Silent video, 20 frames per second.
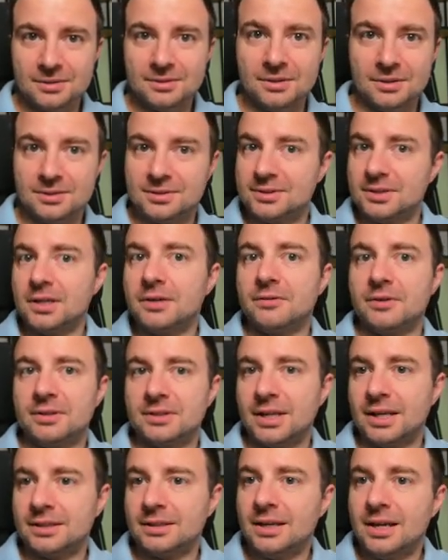their server
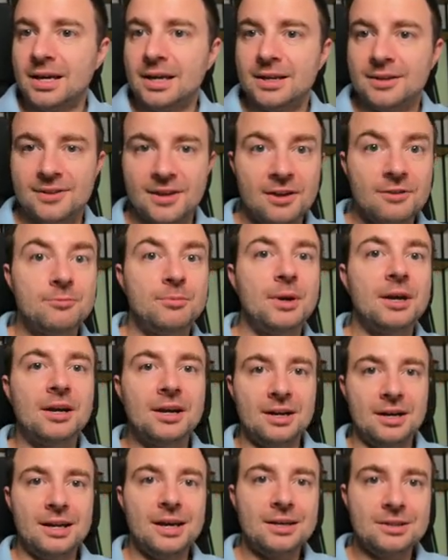that they've been
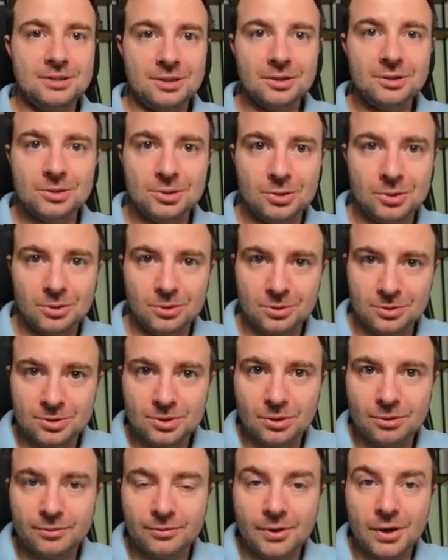connecting to
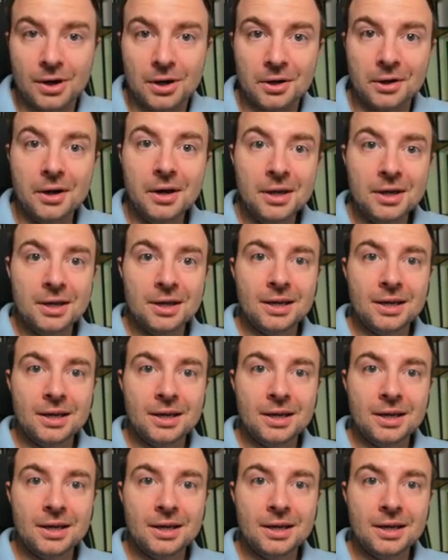so far